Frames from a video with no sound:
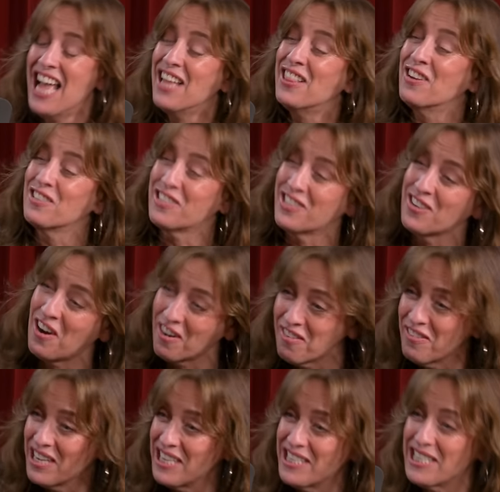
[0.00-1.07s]
They're
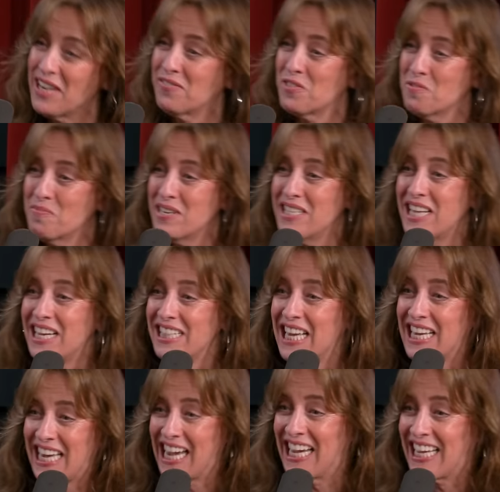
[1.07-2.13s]
starving. It's after midnight. They
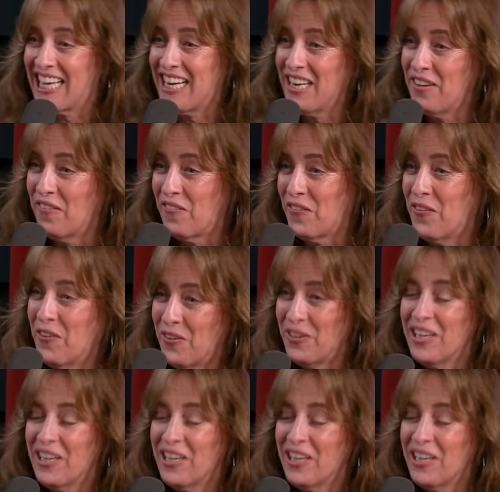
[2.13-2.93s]
can't get any food.